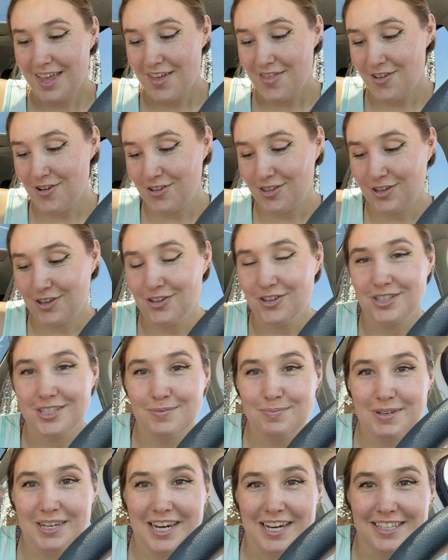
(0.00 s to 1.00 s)
They're the
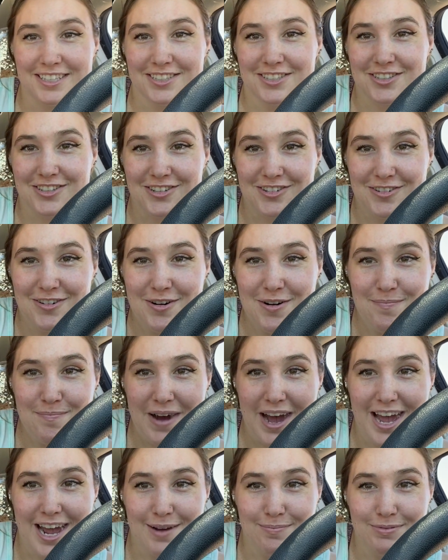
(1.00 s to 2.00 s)
crispy kind too.
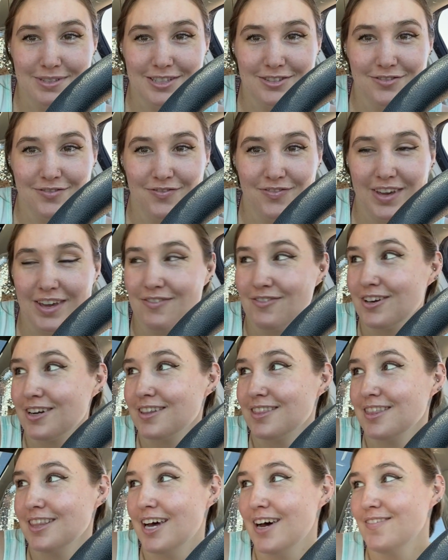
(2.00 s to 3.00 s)
My absolute
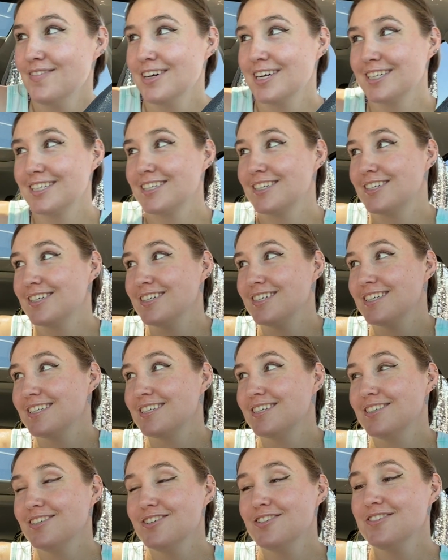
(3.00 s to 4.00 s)
favorite. Love a good
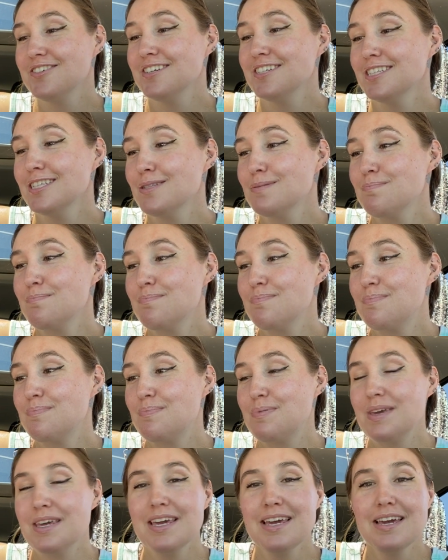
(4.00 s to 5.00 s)

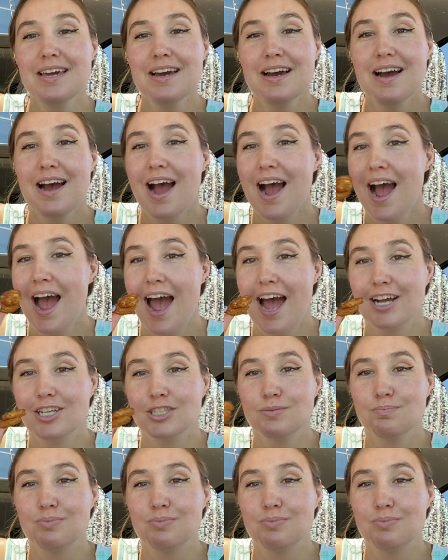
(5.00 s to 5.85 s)
crispy hash